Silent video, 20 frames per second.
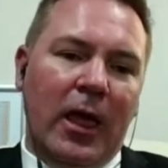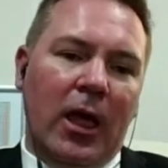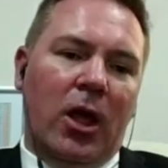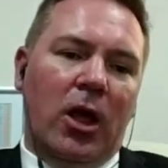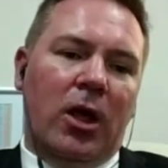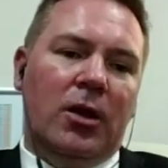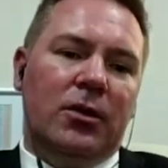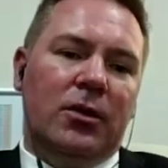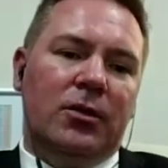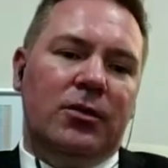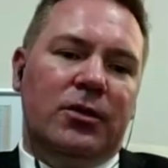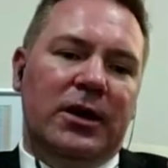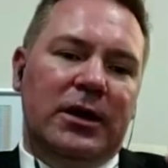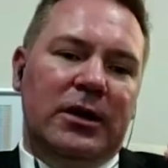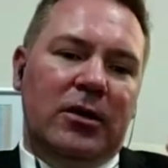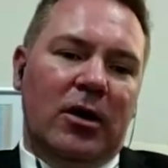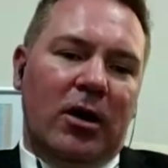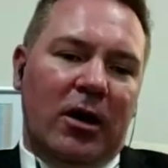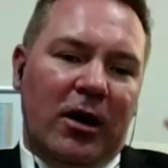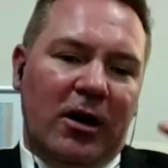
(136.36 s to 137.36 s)
Then
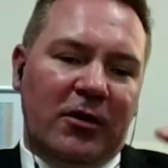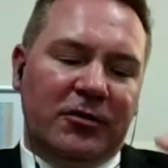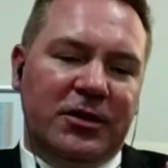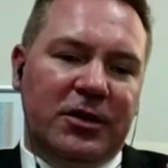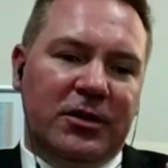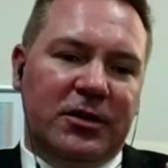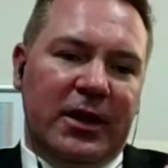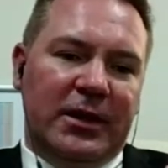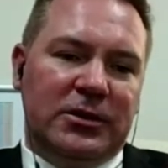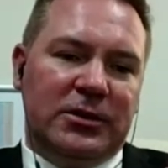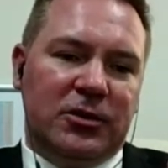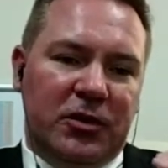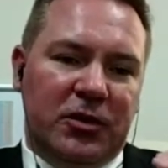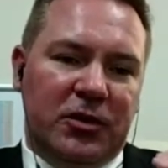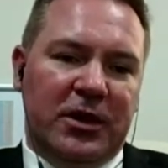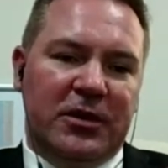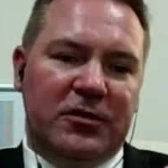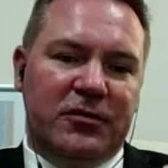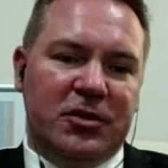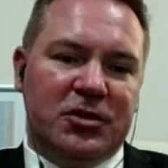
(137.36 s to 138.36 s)
after that, on the
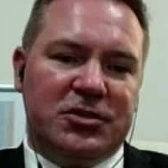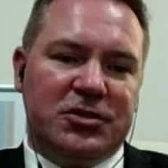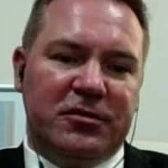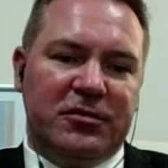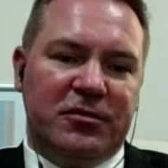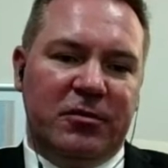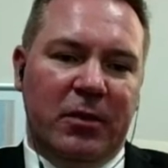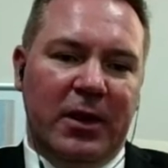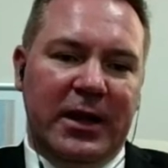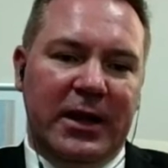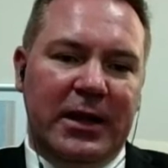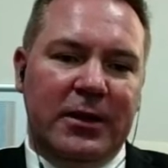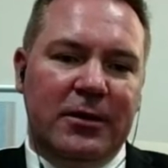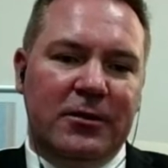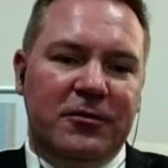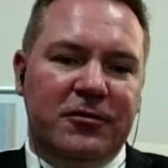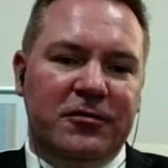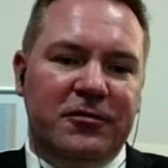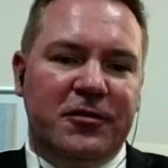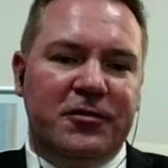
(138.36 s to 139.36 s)
31st of May,
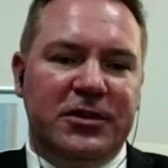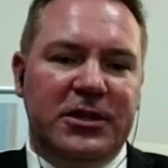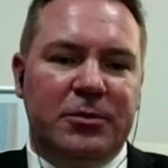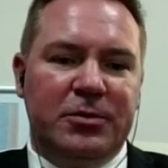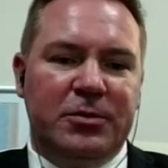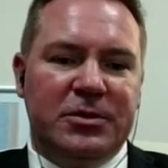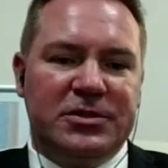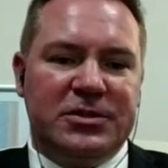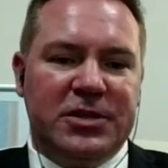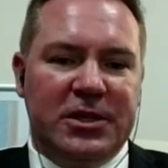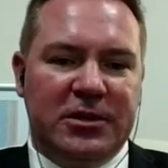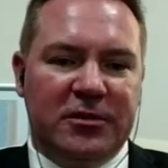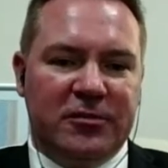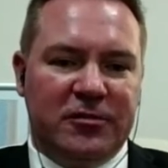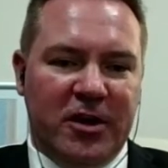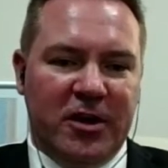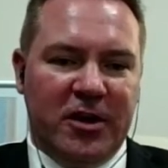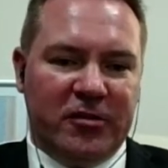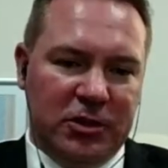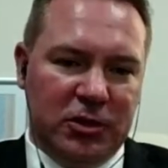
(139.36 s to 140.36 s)
15% of
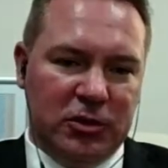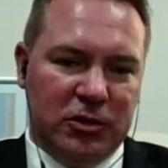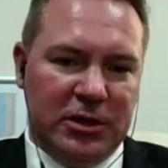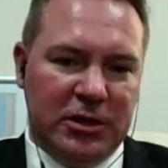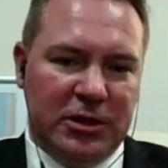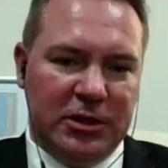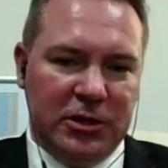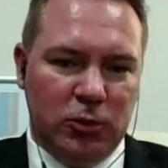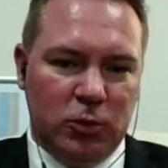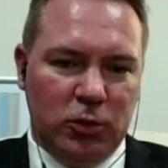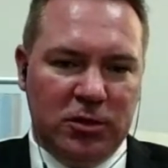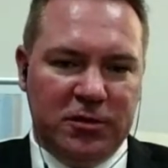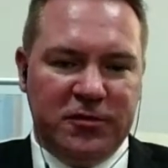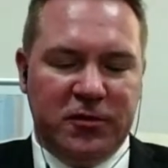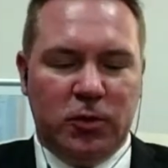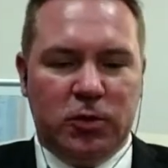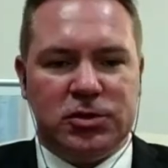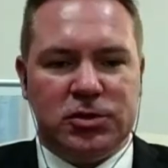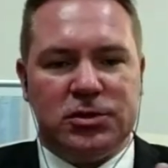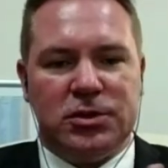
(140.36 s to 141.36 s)
government utility
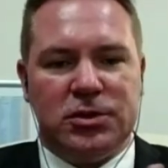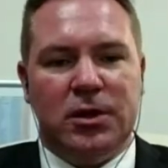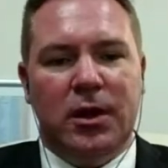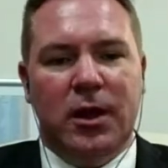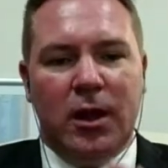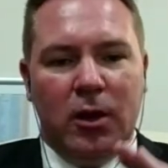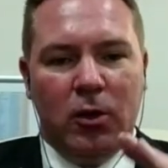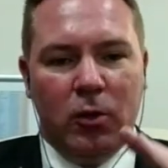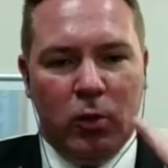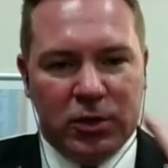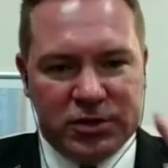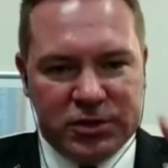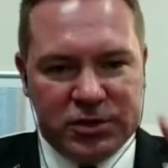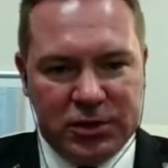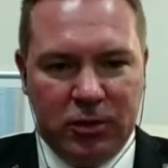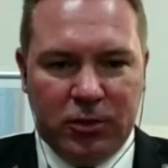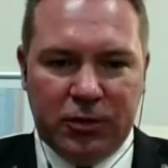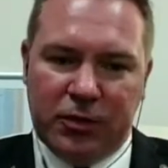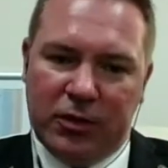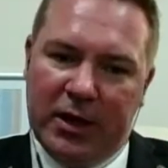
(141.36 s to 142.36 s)
workforce was told
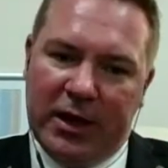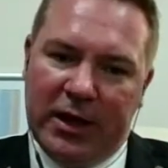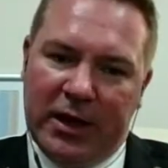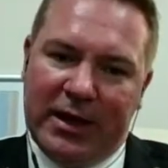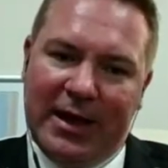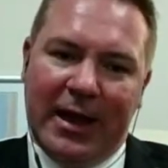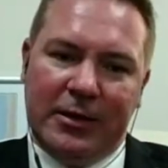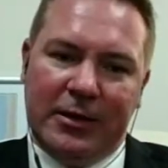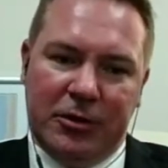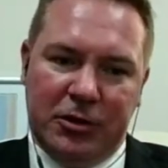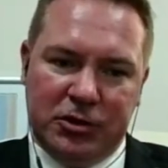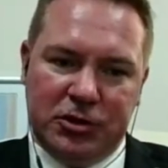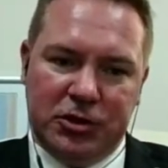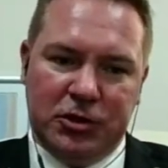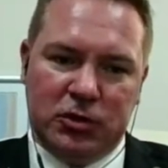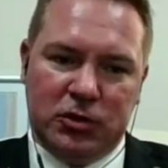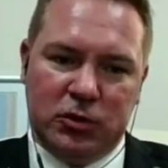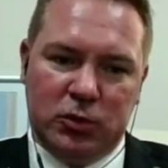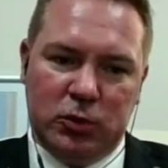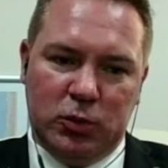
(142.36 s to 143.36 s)
they can return to
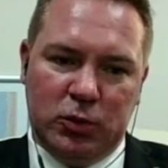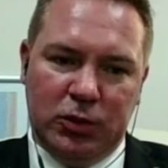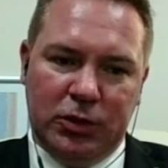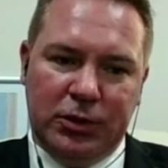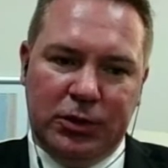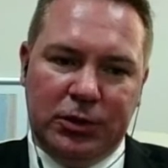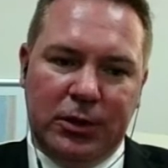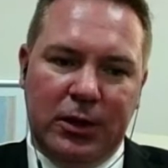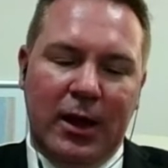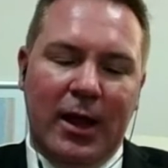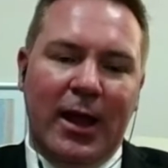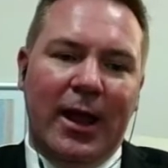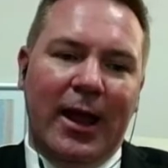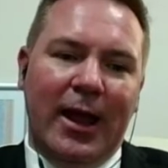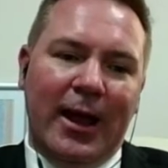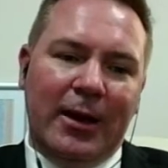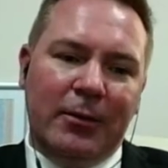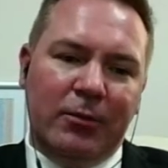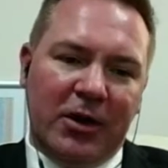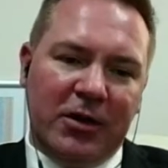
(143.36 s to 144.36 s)
work. And by the
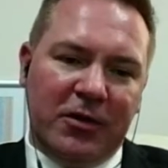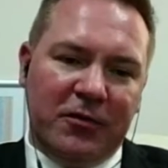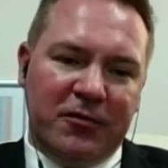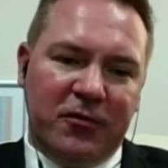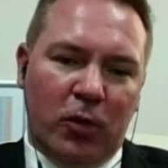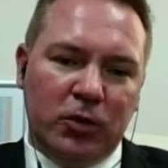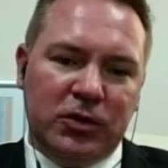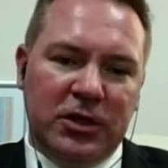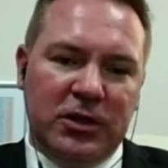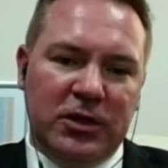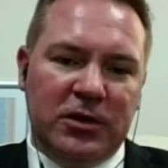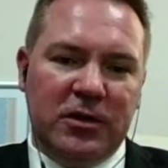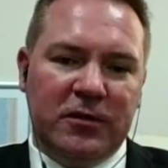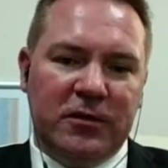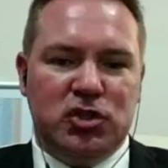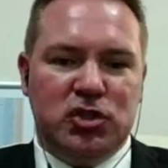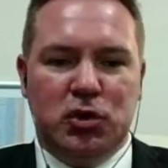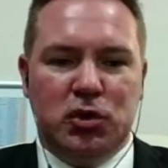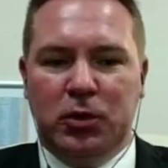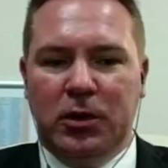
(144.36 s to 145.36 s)
14th of
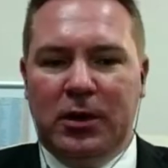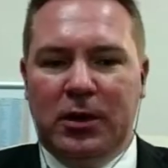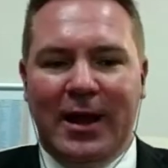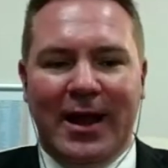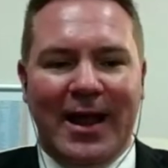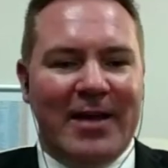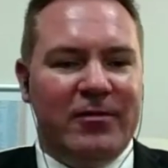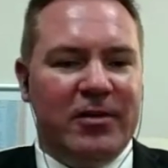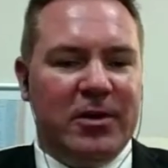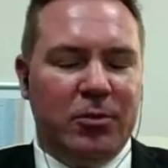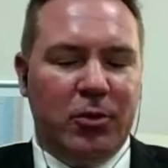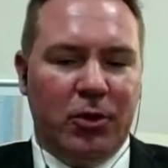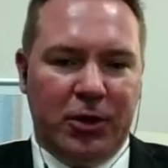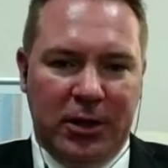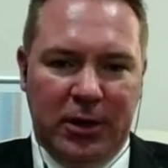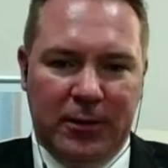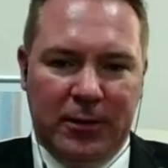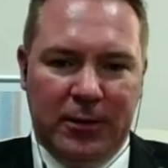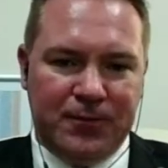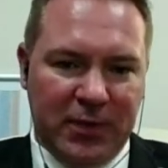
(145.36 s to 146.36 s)
June, everybody
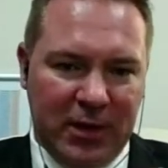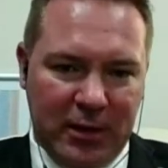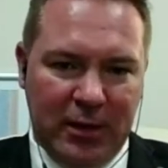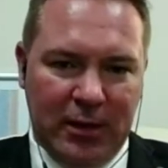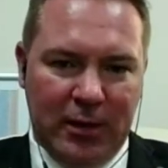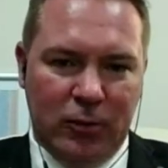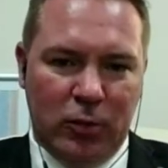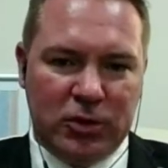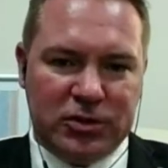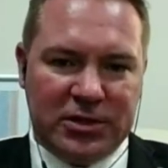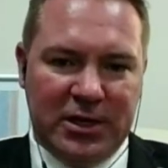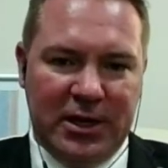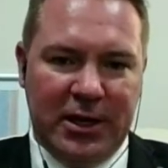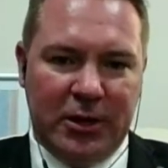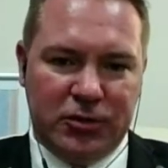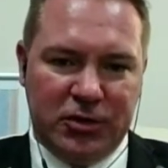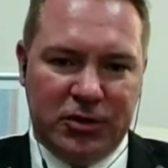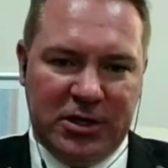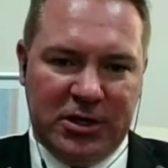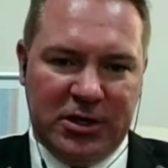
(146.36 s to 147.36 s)
was allowed to
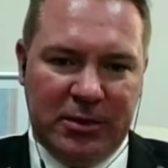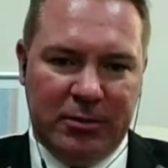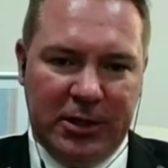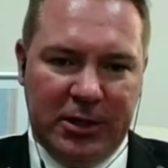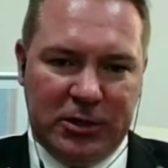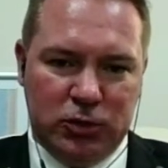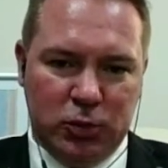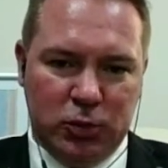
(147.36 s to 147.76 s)
come back to work.